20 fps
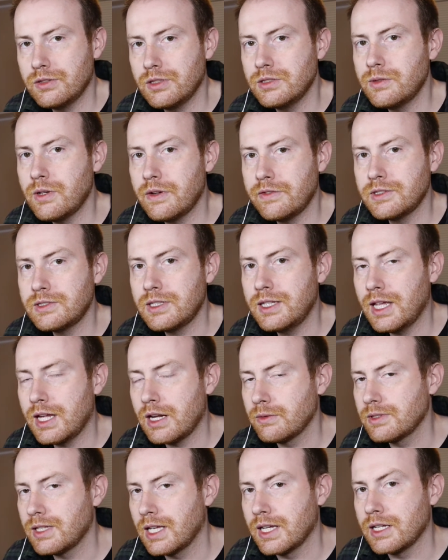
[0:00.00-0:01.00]
Did you ever see
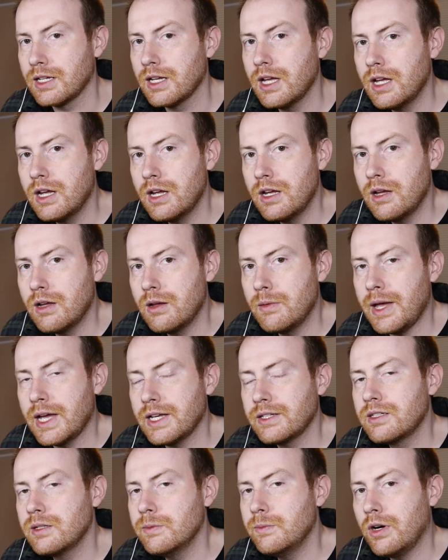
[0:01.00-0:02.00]
that? It was like
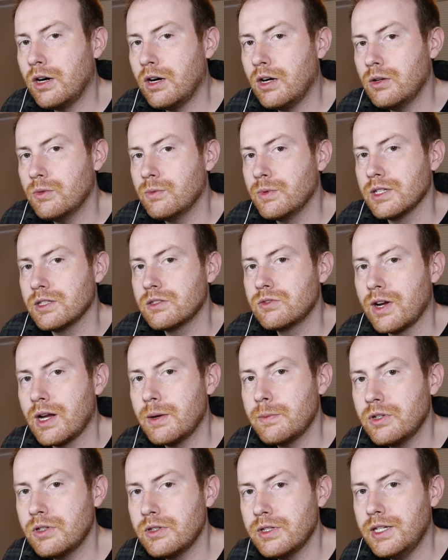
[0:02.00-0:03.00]
basketball with
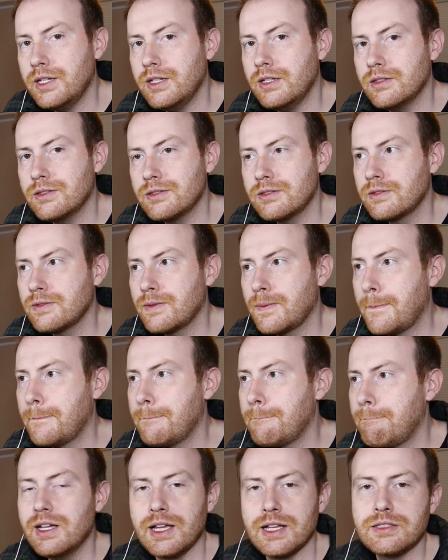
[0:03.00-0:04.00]
trampolines.
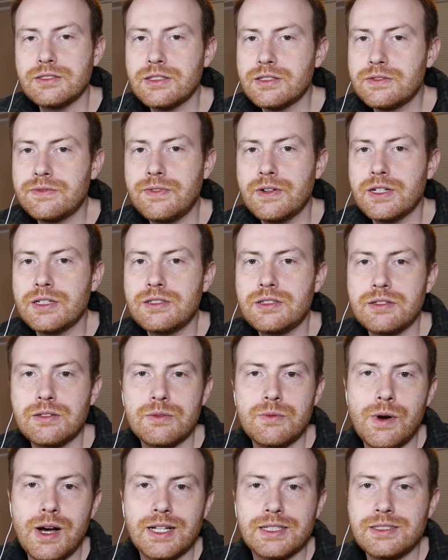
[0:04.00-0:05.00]
It's just fun
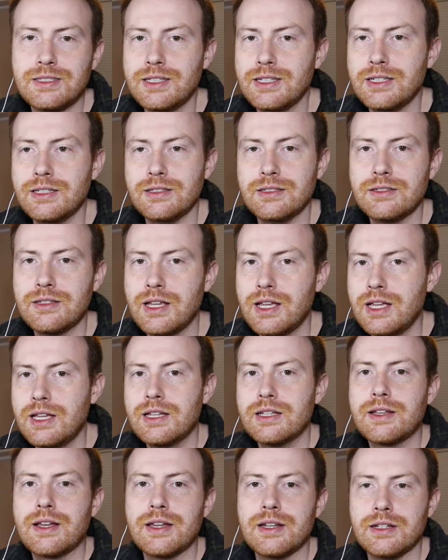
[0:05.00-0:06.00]
to watch these
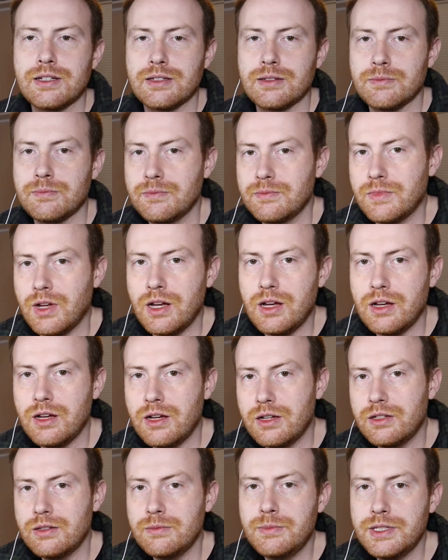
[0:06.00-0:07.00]
kind of
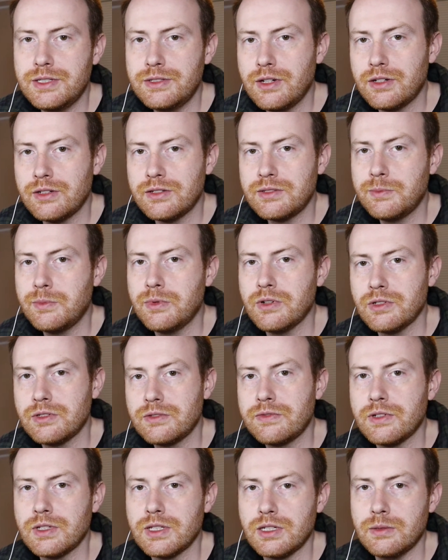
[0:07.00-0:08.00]
bizarre sports
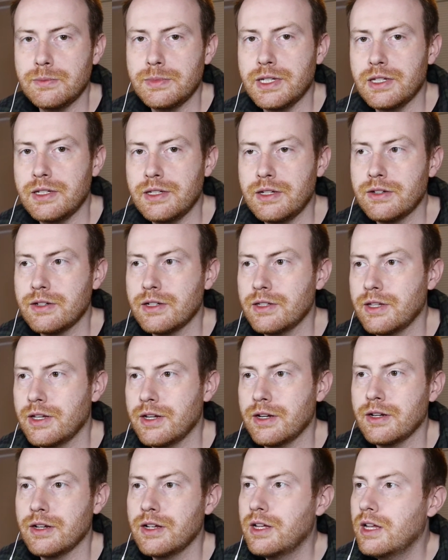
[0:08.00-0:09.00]
for a little bit here and
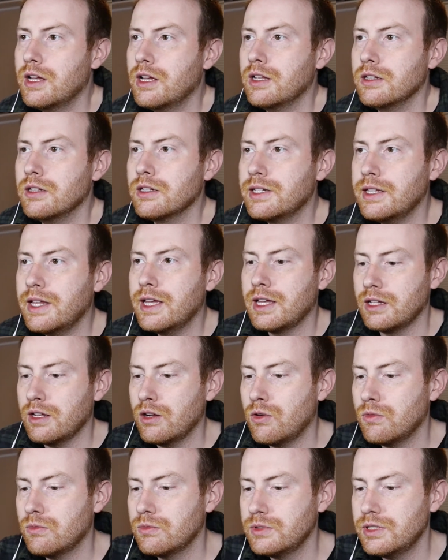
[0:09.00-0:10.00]
there. Look at that.
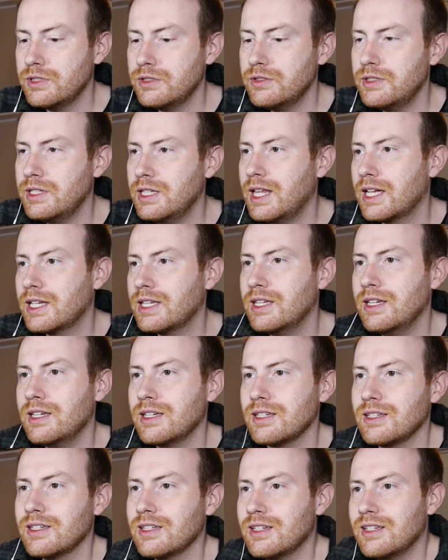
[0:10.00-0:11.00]
Oh, did you see that
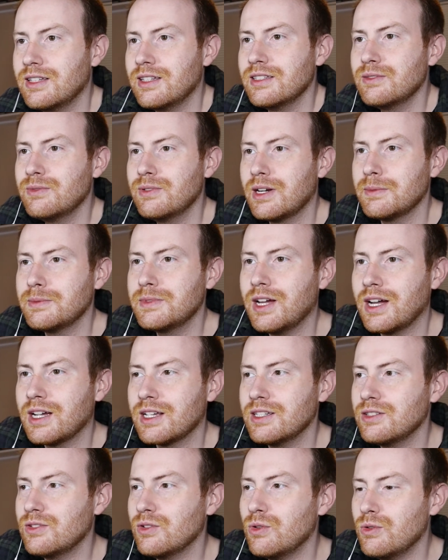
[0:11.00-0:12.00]
kick? This is what I'm
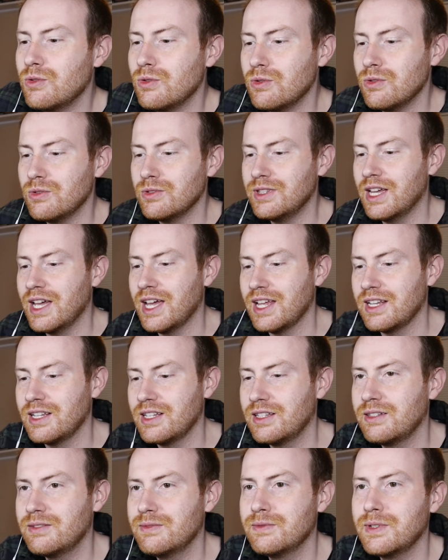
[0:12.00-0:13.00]
talking. Oh, that
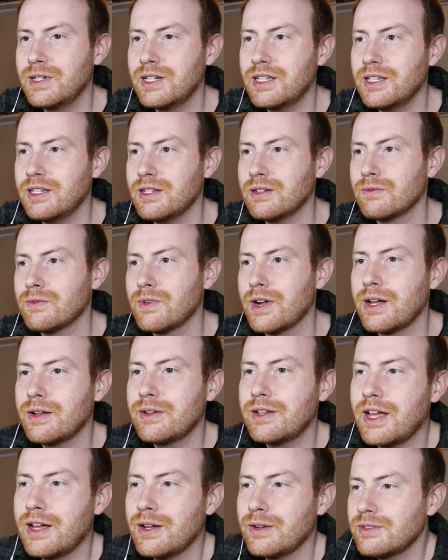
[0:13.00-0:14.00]
freaking
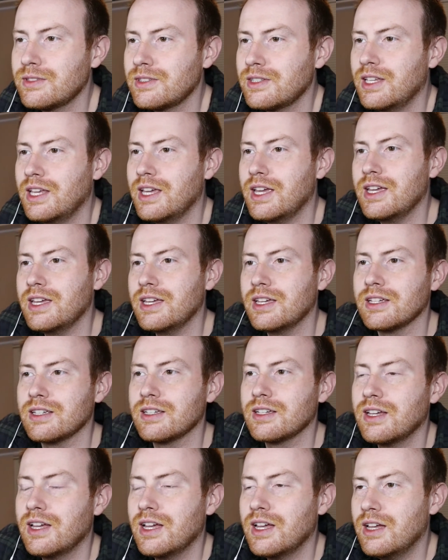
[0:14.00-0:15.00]
roundhouse kick.
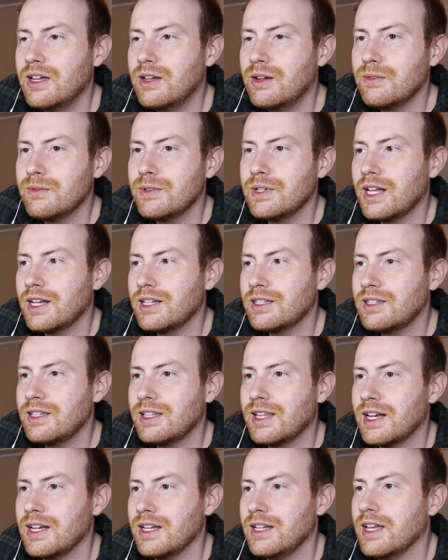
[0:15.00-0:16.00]
You gotta see
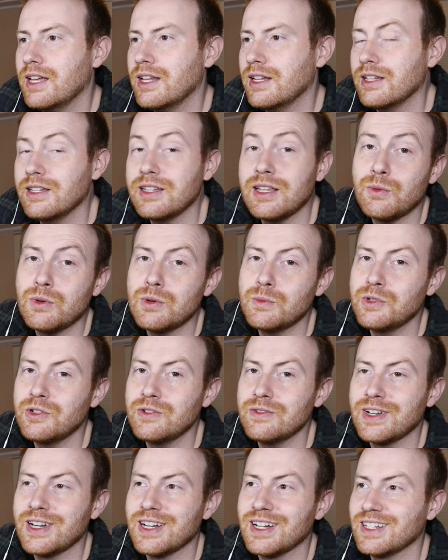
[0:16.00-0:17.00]
that again, and then we'll
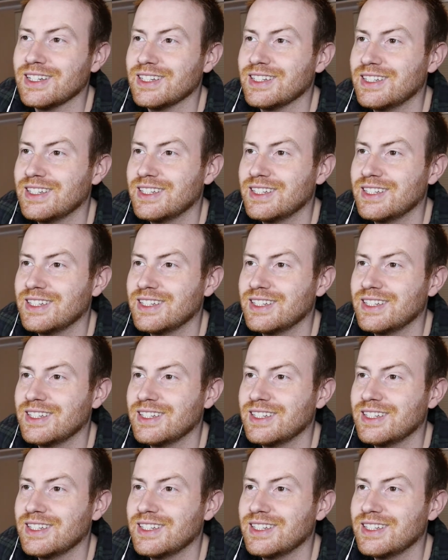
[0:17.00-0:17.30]
move on.